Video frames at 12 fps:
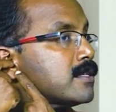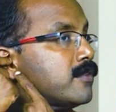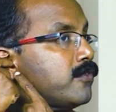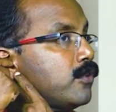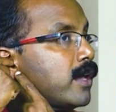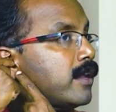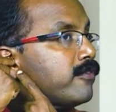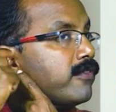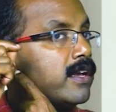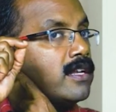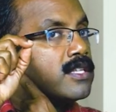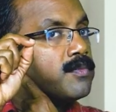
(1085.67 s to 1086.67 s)
If you can
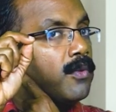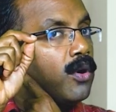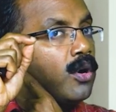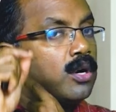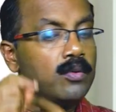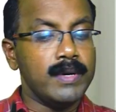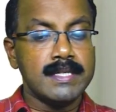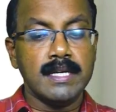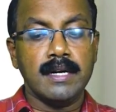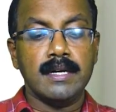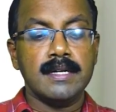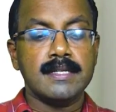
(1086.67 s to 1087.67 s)
find small
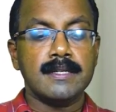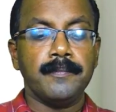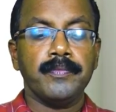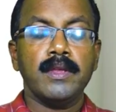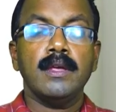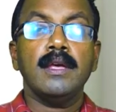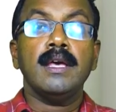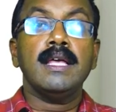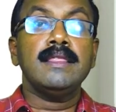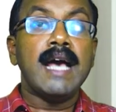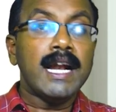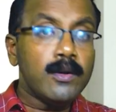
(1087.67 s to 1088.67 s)
vesicles,
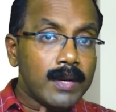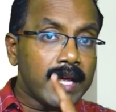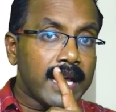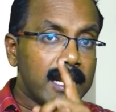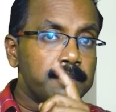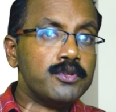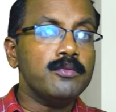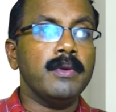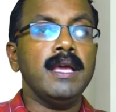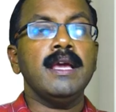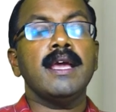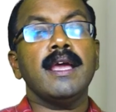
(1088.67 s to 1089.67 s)
that will help to
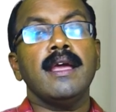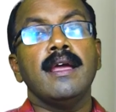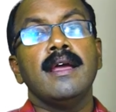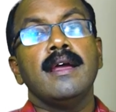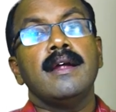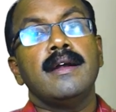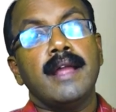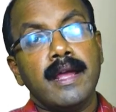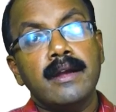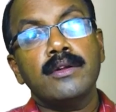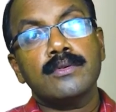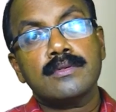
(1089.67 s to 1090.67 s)
make a
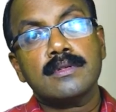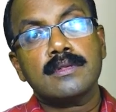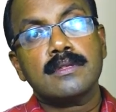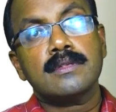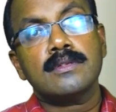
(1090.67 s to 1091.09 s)
diagnosis.